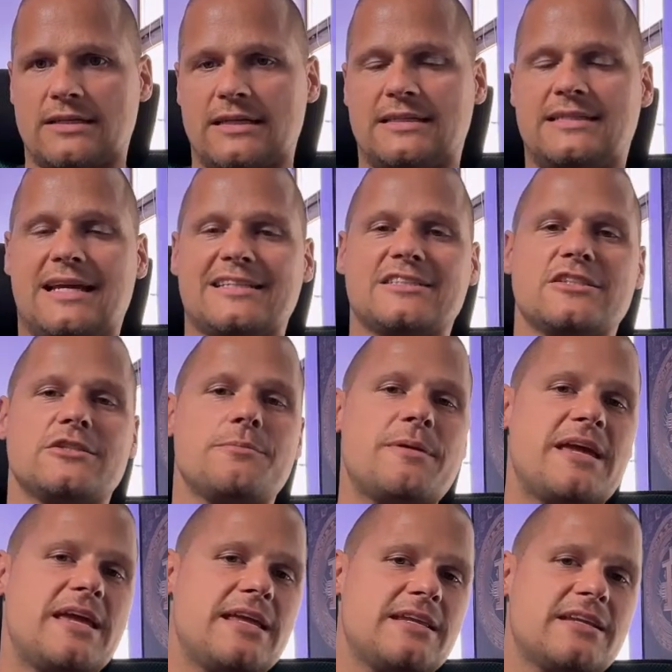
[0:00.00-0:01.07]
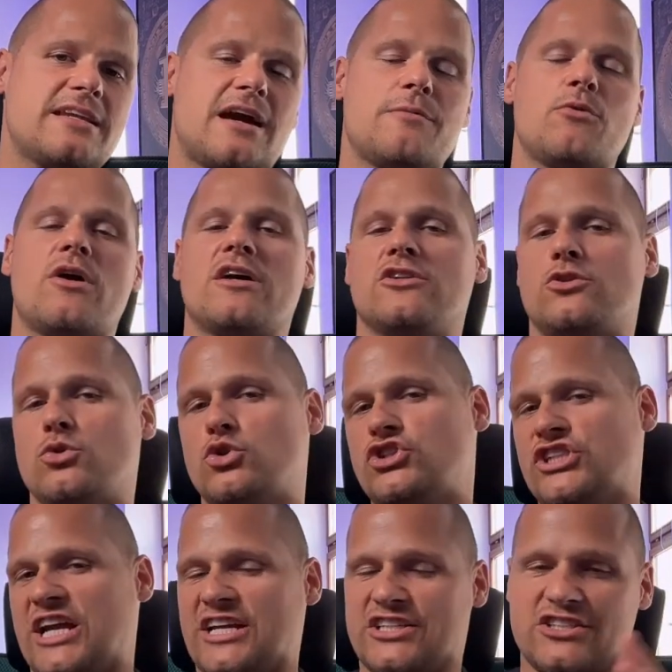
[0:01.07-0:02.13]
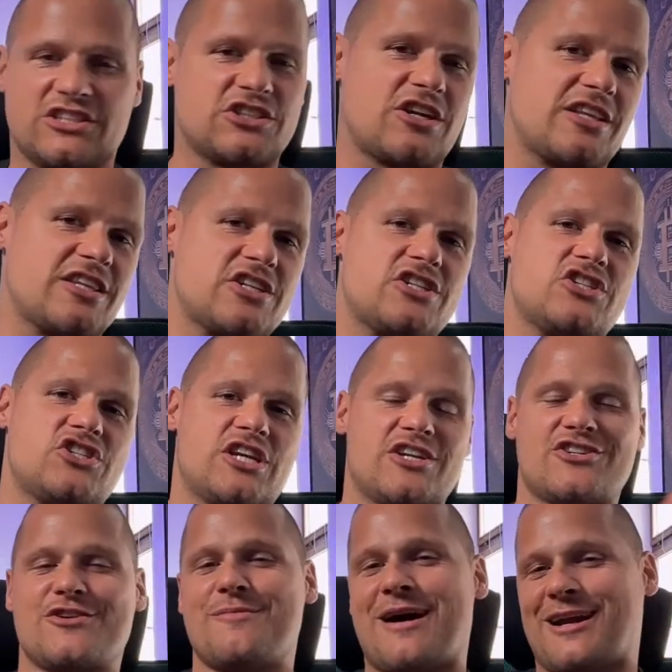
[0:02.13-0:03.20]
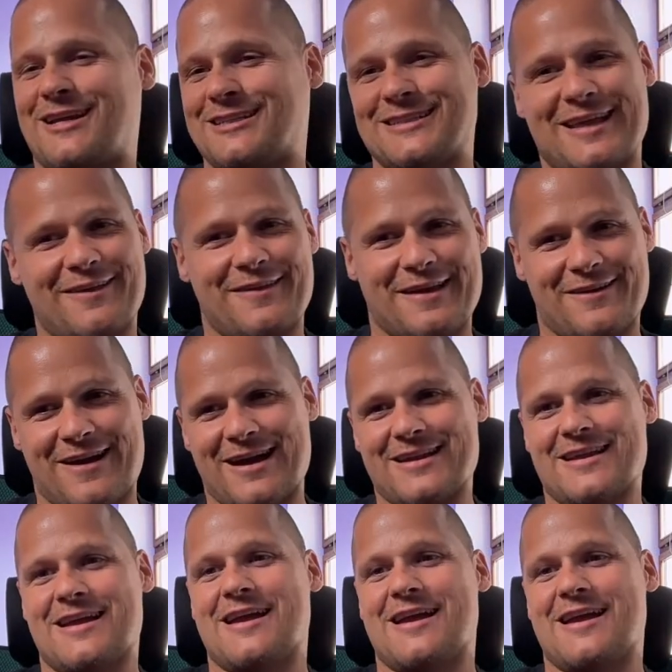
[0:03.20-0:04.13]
It doesn't mean that I'm going to change the strategy, change the markets, nothing, right?